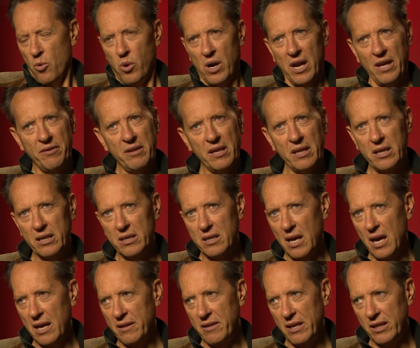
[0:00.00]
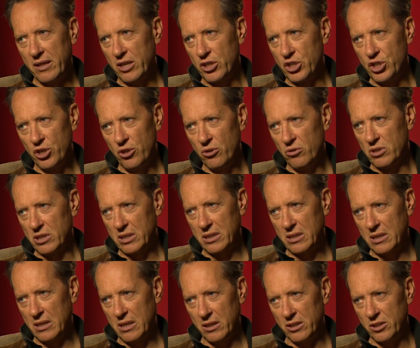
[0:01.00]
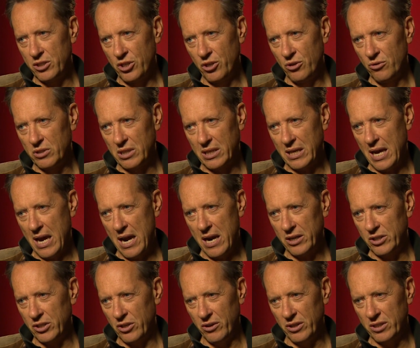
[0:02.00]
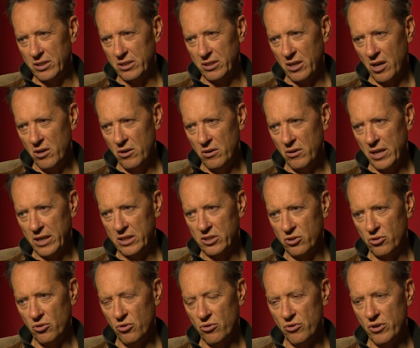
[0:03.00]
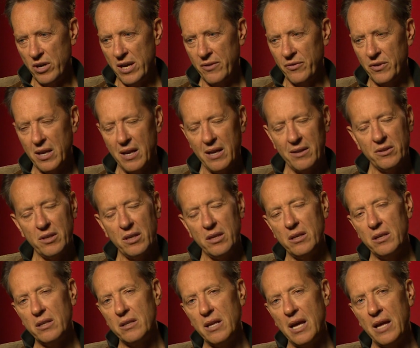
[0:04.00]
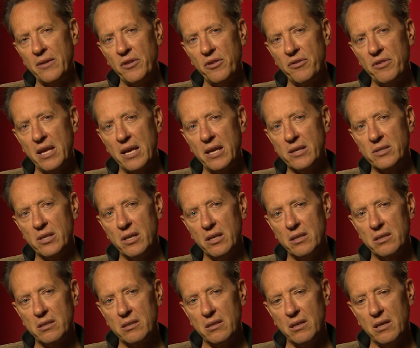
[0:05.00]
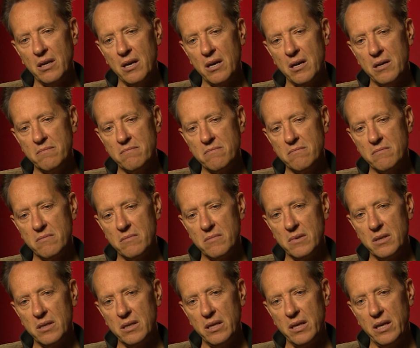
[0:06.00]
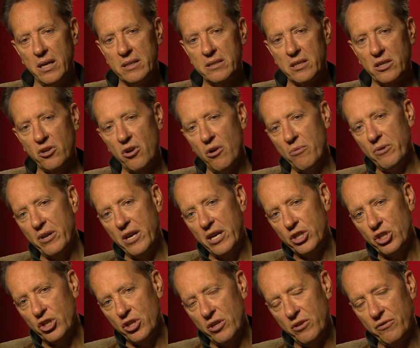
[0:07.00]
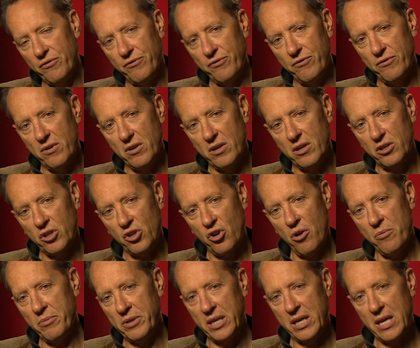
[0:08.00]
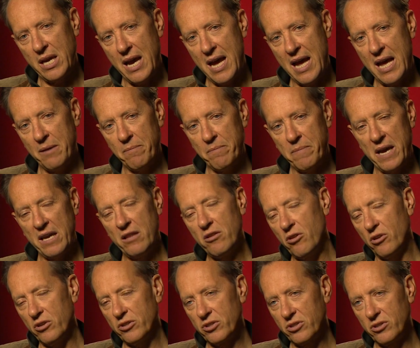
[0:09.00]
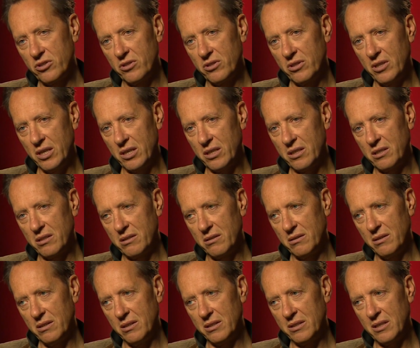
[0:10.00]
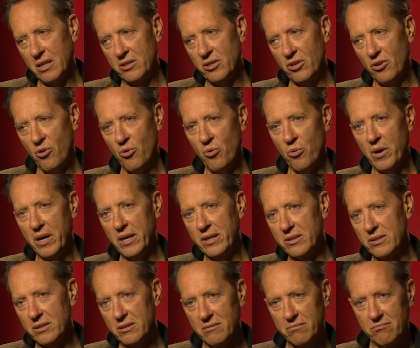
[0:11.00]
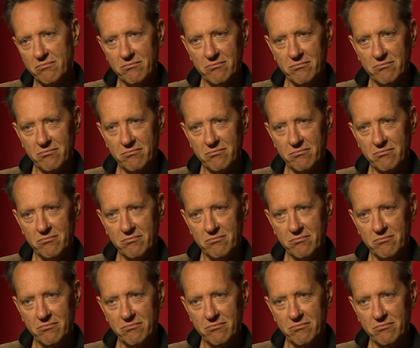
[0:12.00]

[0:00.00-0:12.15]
Well, I think that Jude's character is so extraordinary, and the thing is that it's a combination of comedy and pathos that doesn't always